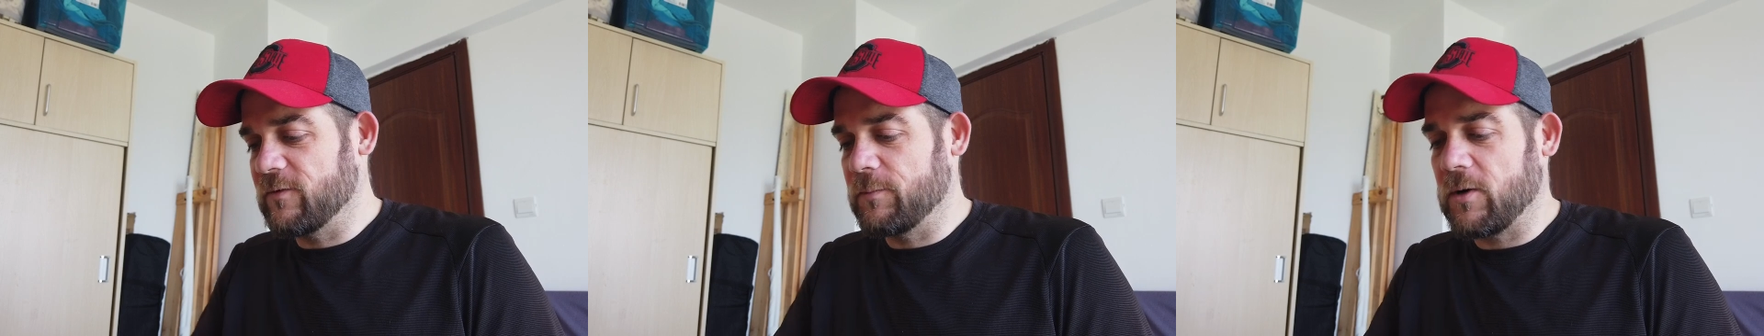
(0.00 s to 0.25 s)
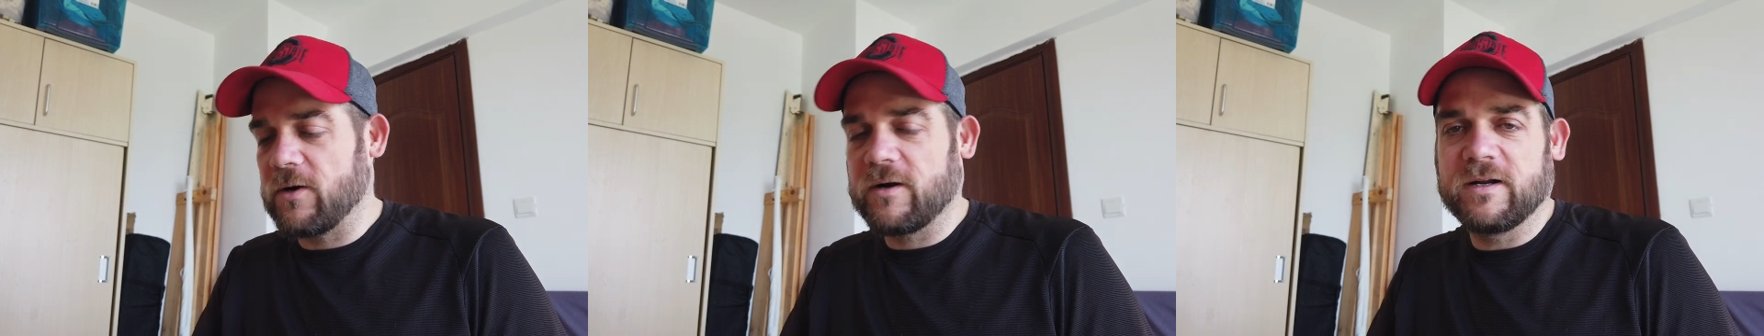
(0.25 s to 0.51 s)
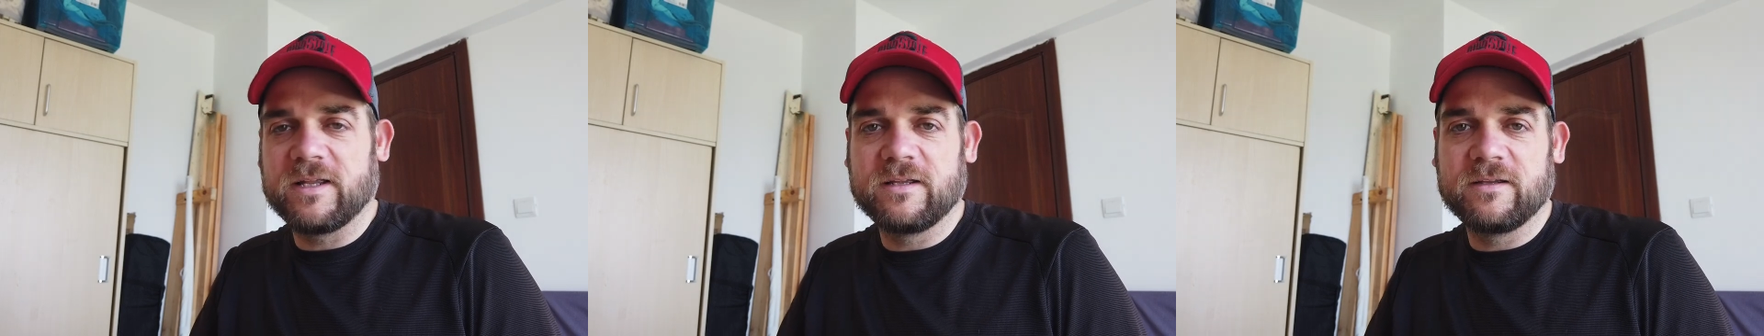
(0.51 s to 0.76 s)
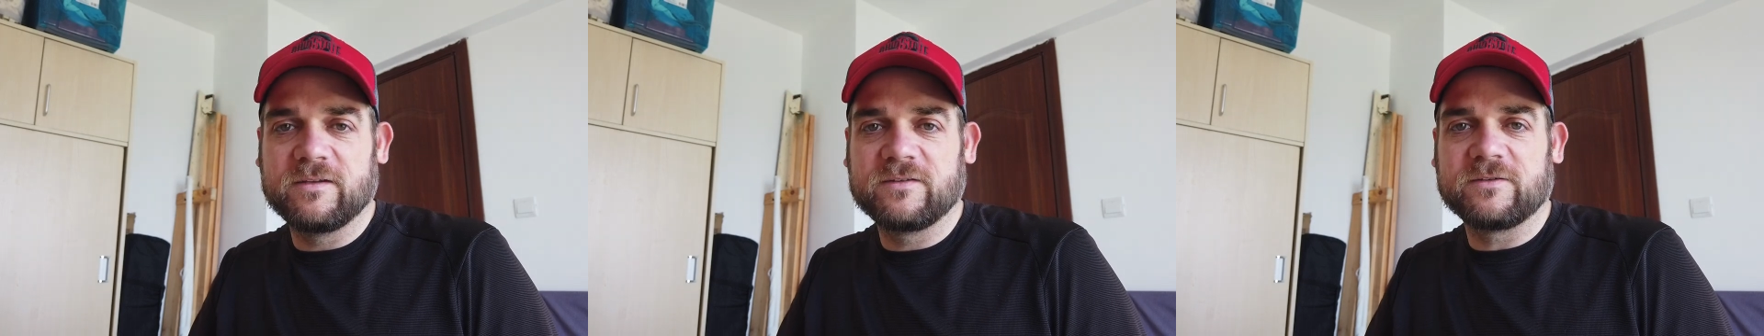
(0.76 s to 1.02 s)
one apart
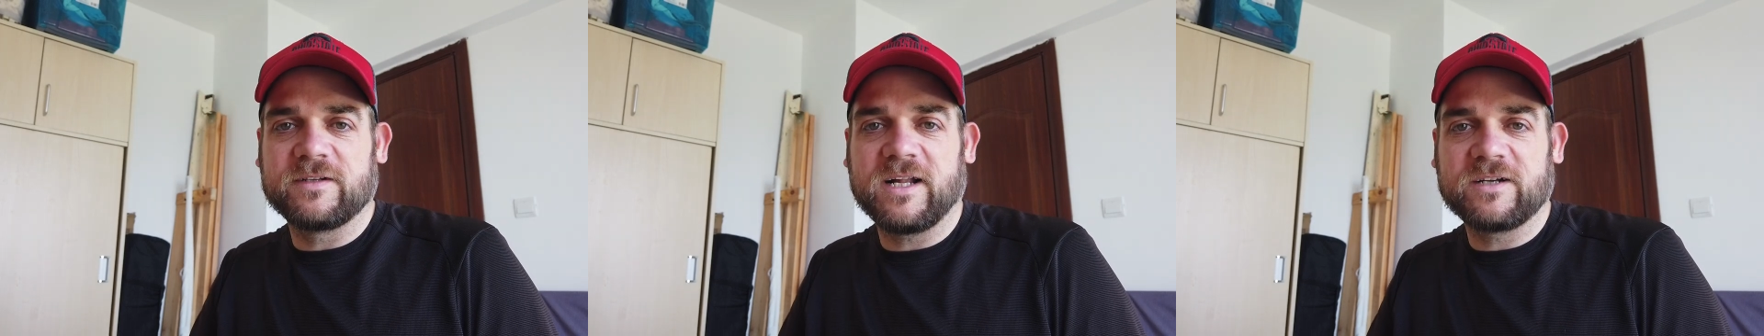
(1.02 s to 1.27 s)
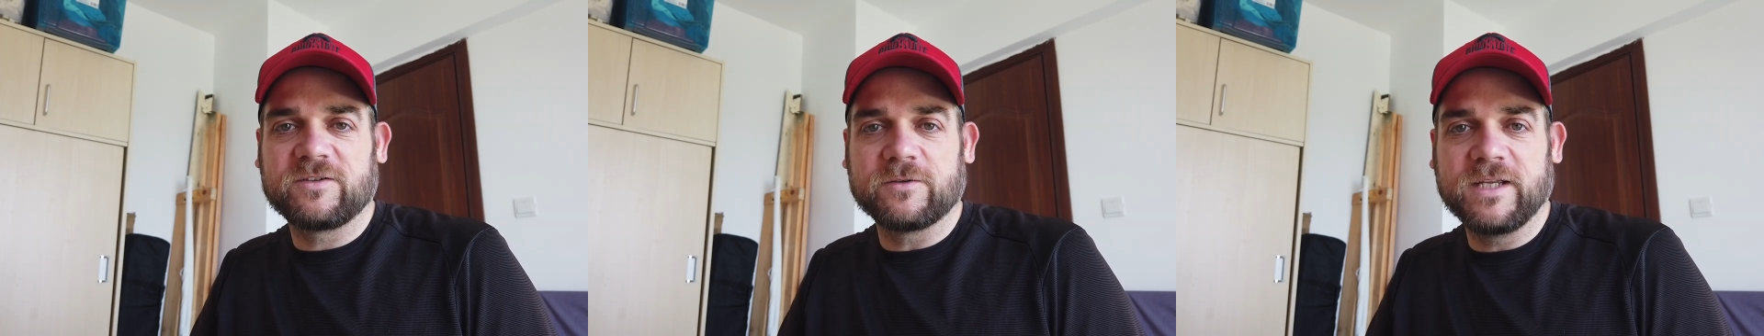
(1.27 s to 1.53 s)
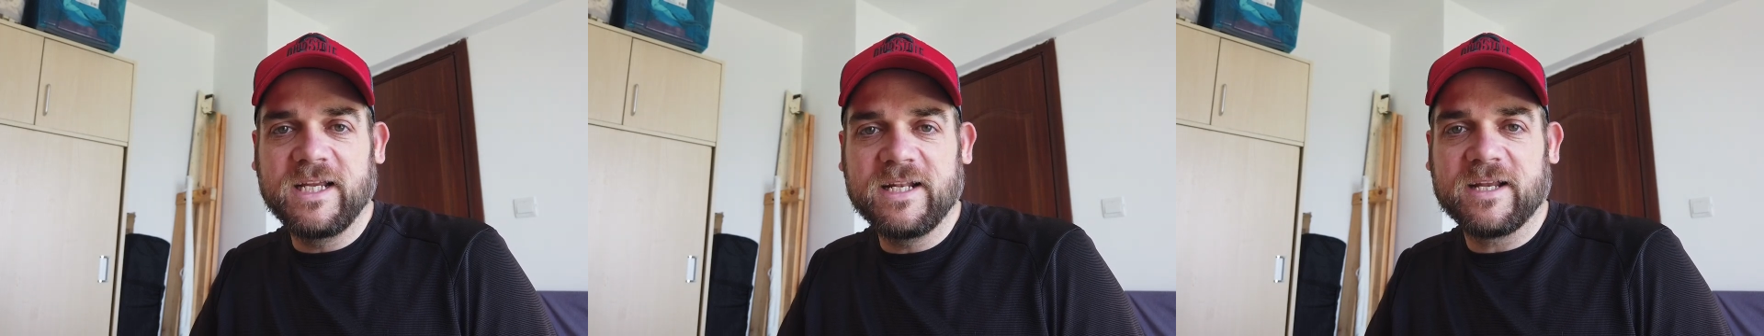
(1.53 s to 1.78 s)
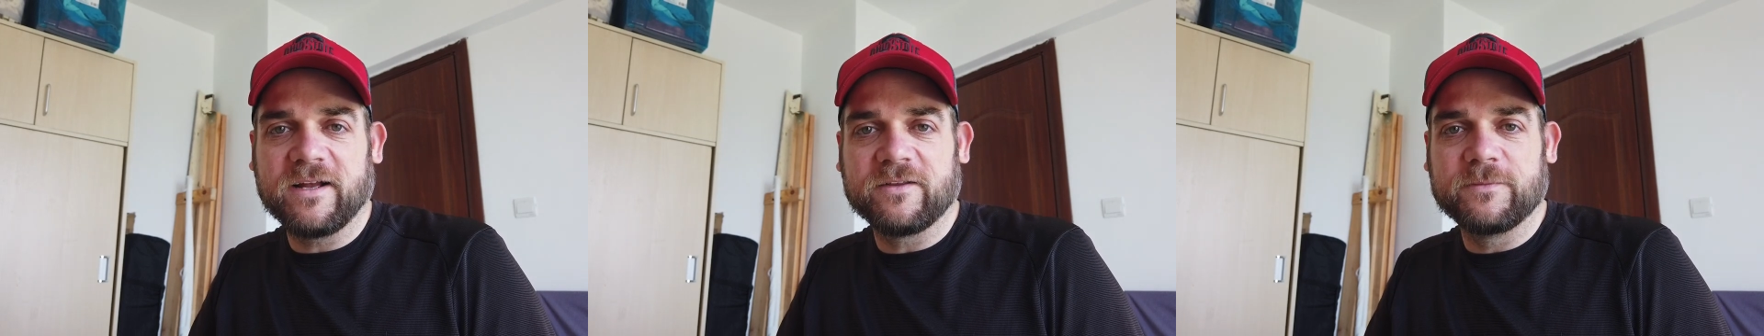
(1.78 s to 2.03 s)
is there's an actual
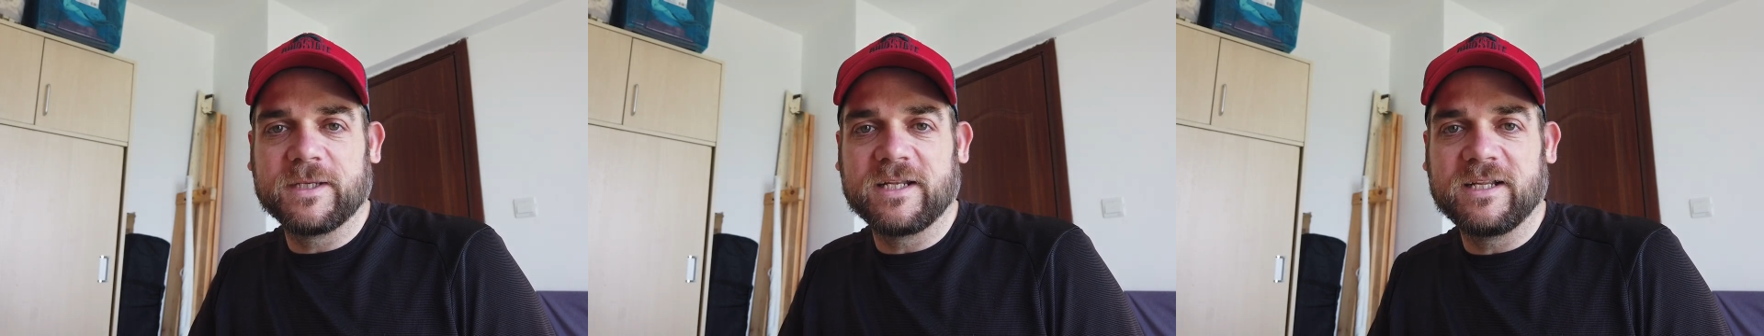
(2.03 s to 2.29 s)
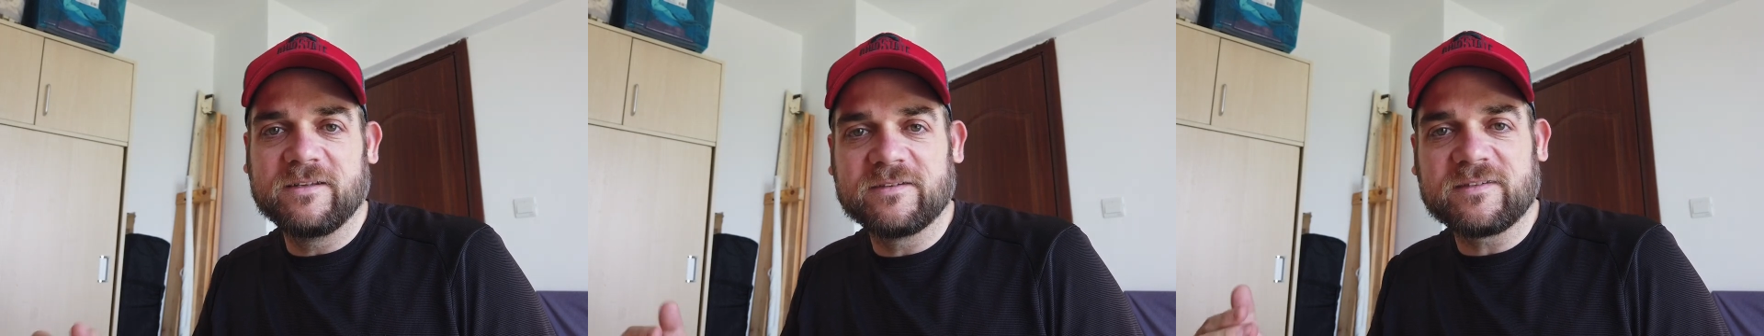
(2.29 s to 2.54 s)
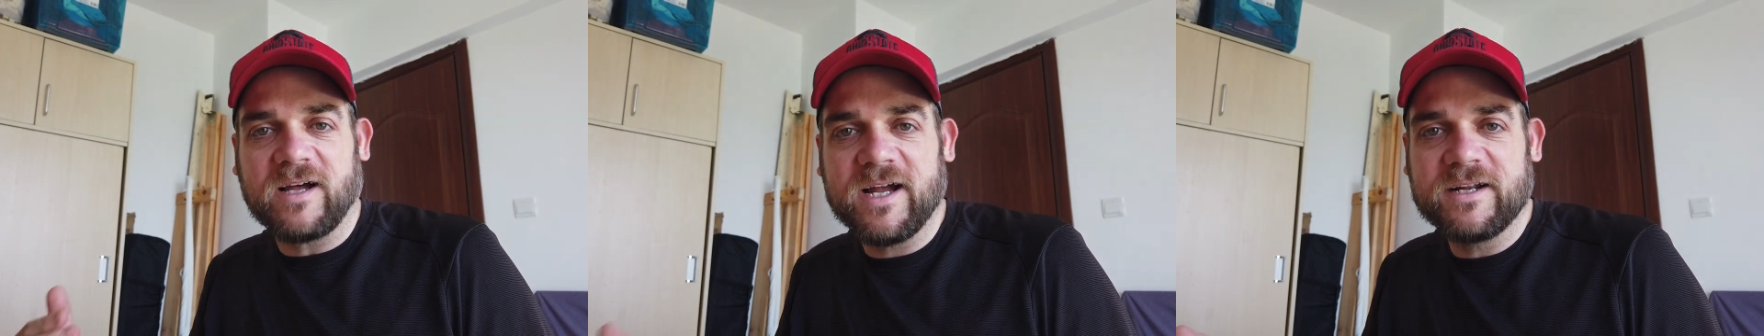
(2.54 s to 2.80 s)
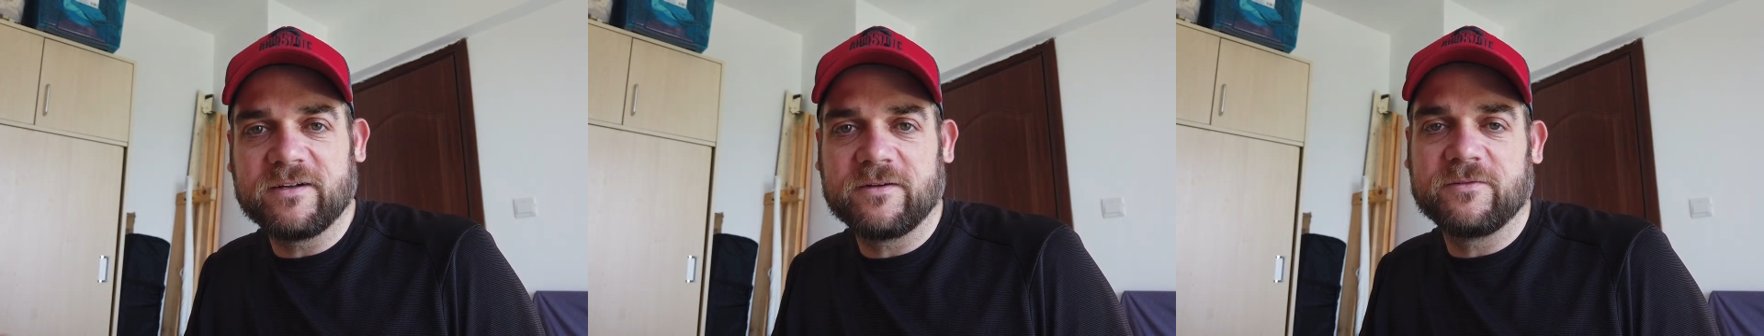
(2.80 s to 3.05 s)
heating element
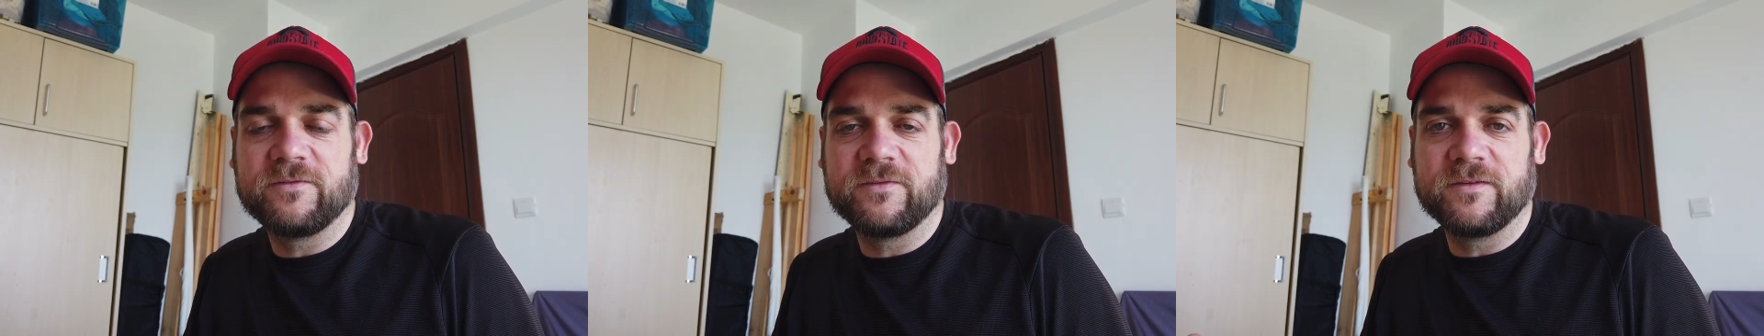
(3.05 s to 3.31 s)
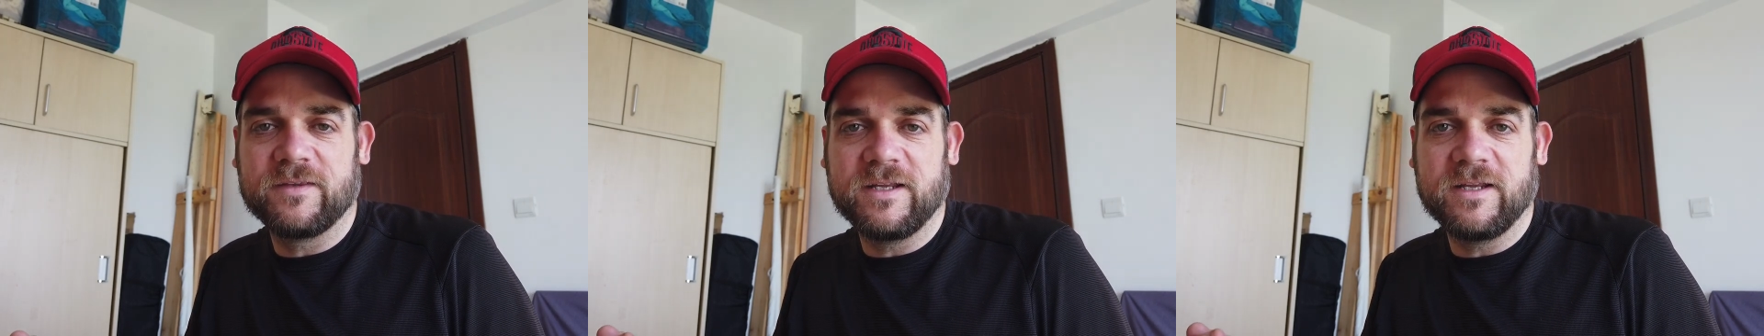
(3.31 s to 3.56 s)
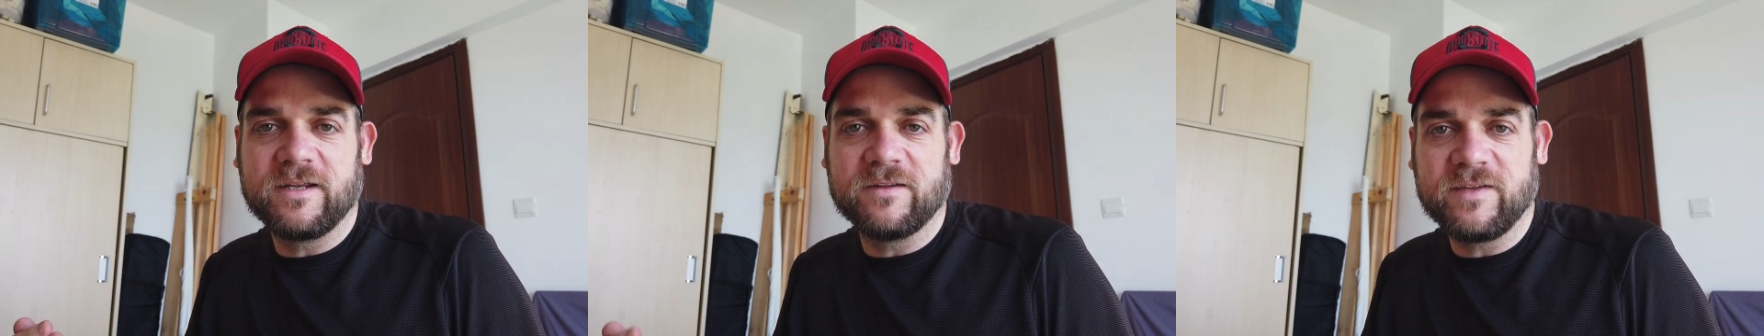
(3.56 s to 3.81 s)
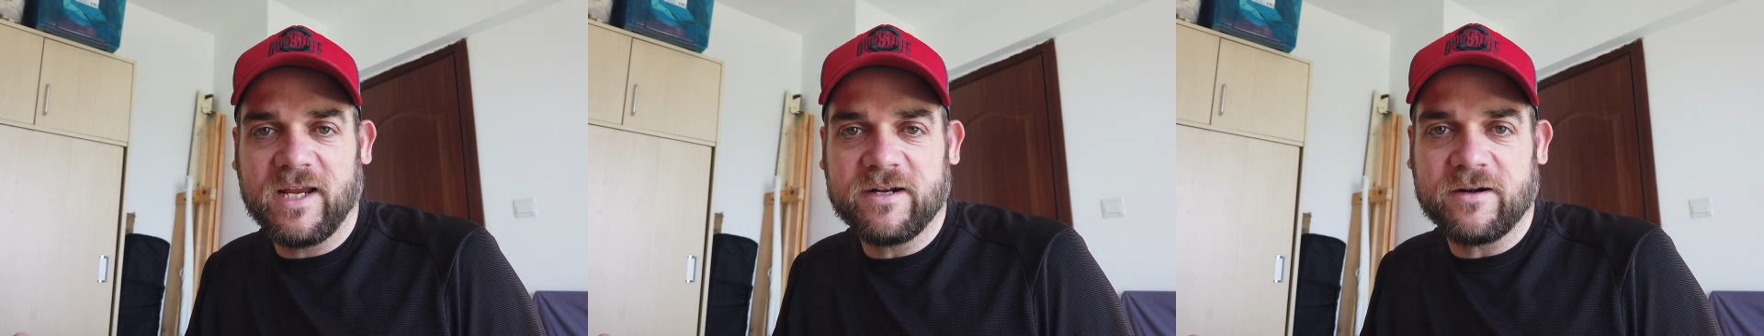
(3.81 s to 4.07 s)
inside of the
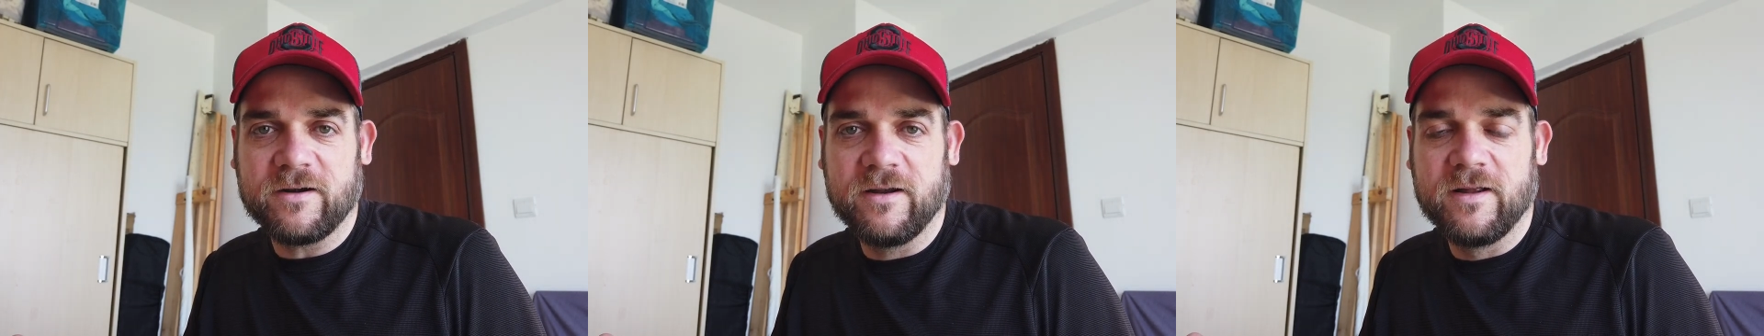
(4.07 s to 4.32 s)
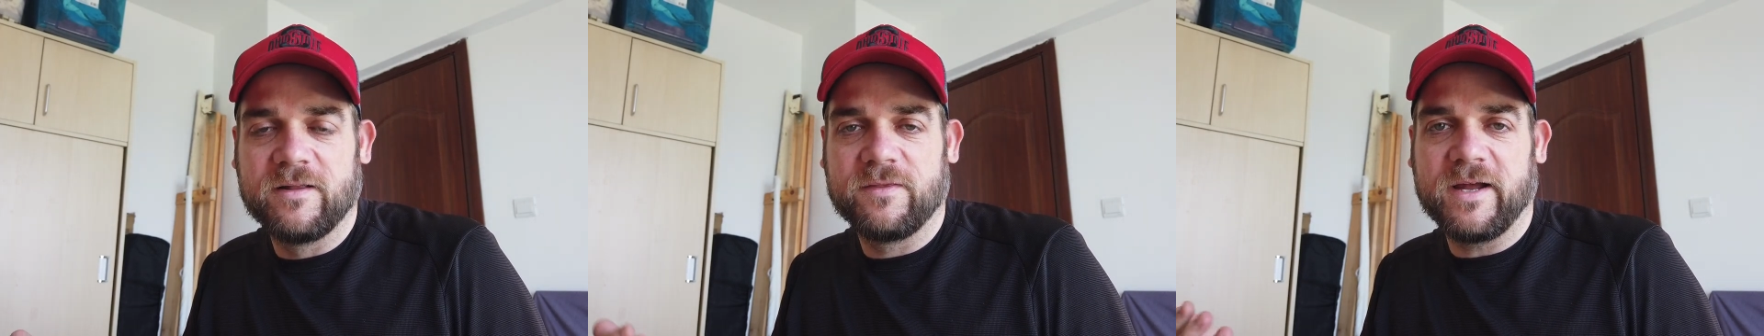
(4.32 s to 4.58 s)
container